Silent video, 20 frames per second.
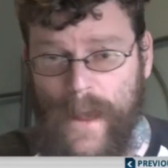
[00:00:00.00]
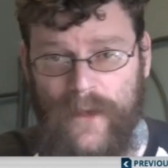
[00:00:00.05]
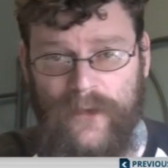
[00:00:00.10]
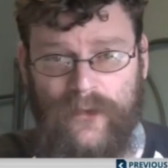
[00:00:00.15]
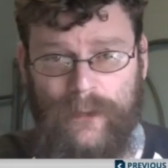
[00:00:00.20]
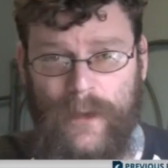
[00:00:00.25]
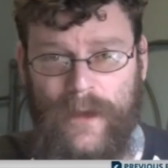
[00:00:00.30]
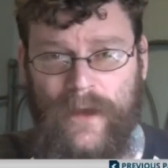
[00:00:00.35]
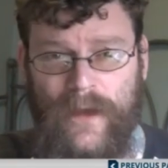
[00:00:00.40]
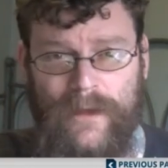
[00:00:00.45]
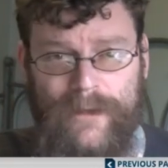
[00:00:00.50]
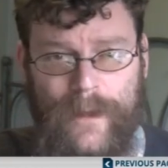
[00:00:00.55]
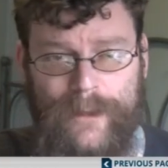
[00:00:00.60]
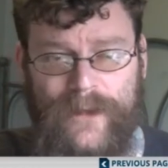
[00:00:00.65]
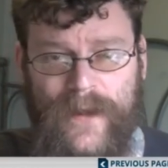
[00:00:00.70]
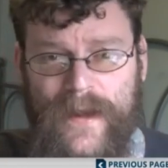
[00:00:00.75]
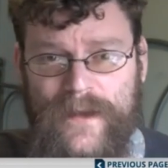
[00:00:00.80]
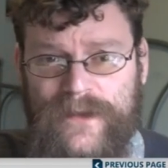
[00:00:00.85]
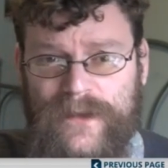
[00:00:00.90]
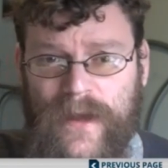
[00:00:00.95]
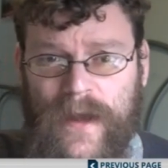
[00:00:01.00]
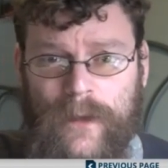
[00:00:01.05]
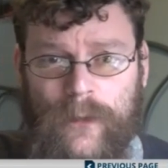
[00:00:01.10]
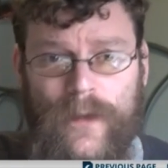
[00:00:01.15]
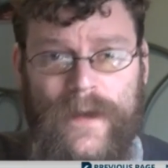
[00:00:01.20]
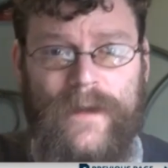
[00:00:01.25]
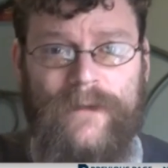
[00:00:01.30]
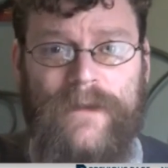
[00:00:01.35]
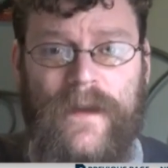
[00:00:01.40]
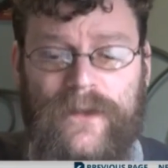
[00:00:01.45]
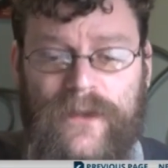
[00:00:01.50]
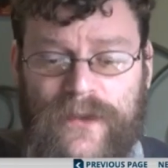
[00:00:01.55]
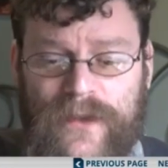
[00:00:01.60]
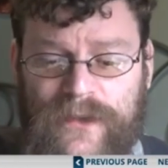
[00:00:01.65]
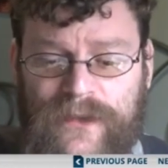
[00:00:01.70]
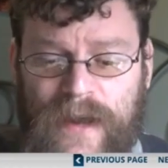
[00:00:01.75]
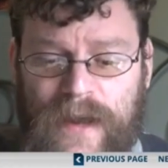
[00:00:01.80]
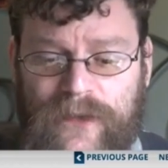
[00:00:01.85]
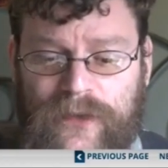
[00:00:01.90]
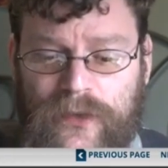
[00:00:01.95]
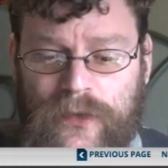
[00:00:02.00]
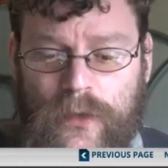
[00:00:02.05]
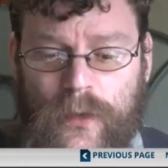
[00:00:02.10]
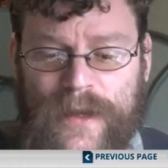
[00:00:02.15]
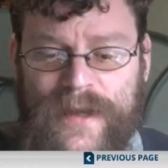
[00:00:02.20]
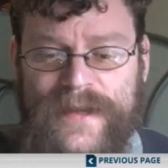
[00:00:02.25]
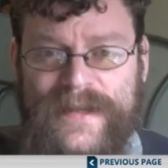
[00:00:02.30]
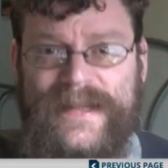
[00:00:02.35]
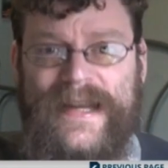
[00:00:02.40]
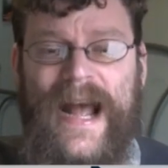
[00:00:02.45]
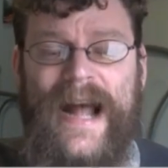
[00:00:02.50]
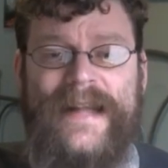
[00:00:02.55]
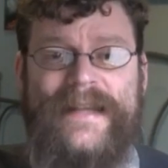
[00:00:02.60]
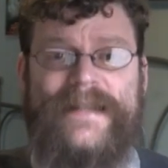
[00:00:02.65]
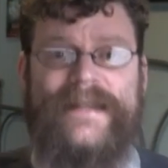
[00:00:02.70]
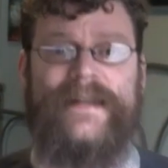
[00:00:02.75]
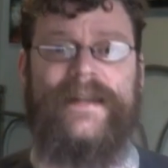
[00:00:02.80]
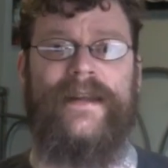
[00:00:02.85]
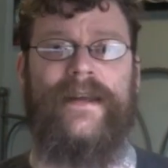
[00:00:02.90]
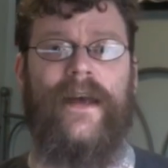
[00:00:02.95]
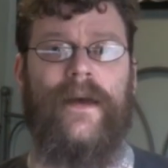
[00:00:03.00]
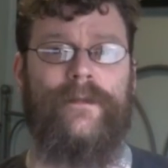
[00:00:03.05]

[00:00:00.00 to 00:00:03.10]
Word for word: Speaking of updates, Reinventing the Tattoo is constantly